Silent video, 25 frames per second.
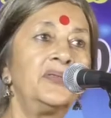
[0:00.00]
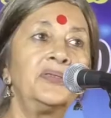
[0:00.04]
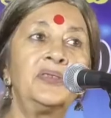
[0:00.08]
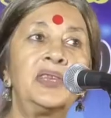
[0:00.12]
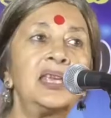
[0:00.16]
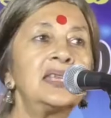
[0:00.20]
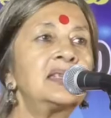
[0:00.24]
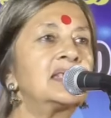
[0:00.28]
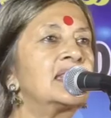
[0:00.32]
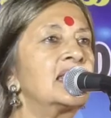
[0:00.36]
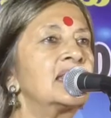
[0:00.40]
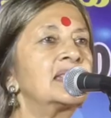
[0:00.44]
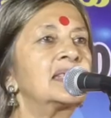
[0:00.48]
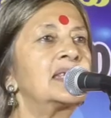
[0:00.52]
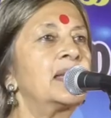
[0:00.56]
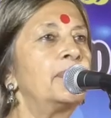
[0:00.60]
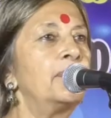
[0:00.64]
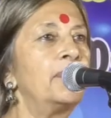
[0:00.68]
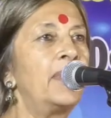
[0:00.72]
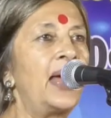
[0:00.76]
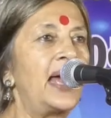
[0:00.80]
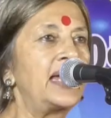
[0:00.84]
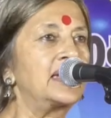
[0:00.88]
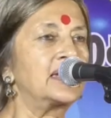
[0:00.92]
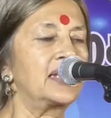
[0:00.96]
This is a
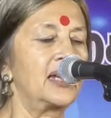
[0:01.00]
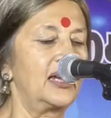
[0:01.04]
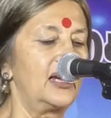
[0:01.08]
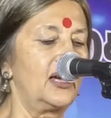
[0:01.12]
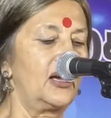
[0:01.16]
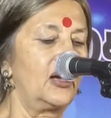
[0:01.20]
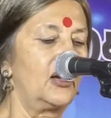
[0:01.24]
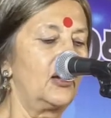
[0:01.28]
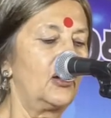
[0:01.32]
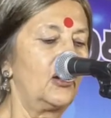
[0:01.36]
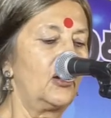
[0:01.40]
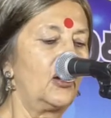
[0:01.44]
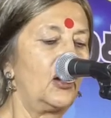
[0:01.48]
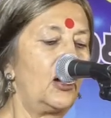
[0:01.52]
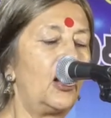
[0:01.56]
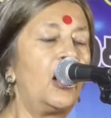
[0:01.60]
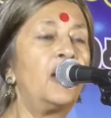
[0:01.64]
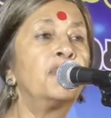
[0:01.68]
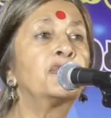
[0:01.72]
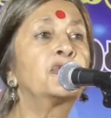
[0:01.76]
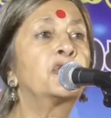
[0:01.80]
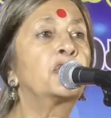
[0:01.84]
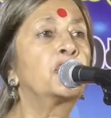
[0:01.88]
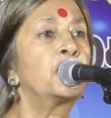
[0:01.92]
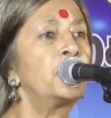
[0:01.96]
matter
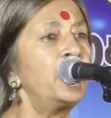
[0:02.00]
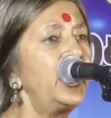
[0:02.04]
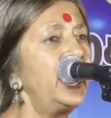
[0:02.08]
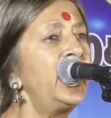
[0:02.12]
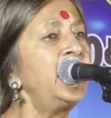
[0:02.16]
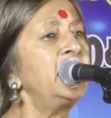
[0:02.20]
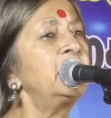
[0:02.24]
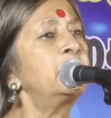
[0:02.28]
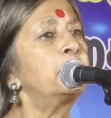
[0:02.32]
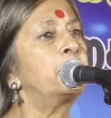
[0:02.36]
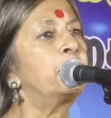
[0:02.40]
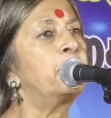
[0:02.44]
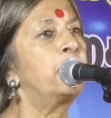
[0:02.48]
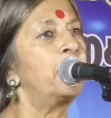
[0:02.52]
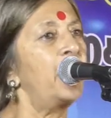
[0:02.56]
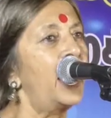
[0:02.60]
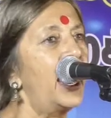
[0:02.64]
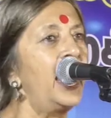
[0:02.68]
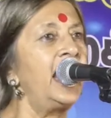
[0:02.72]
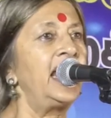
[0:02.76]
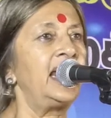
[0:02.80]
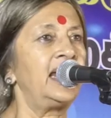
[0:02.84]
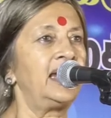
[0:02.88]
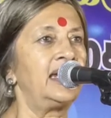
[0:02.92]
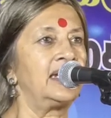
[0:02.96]
of great
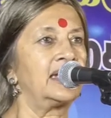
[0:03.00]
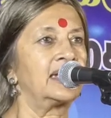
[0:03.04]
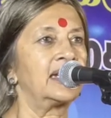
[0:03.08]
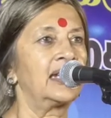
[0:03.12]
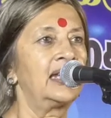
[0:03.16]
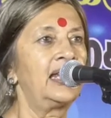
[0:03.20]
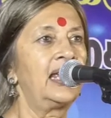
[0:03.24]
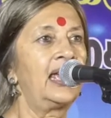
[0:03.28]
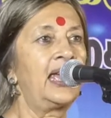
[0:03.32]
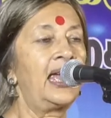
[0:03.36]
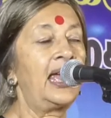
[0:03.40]
pride,